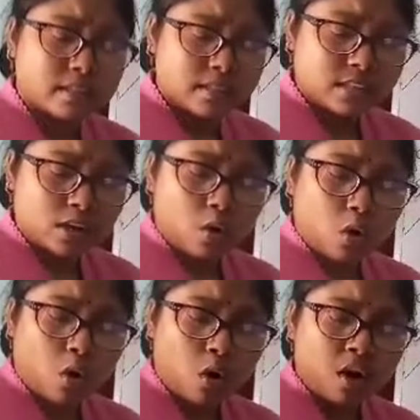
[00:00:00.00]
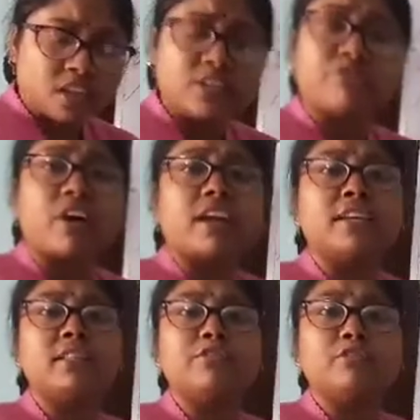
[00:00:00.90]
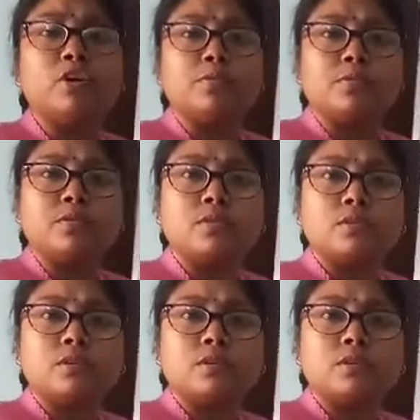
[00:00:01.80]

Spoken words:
these are all defining the verbs,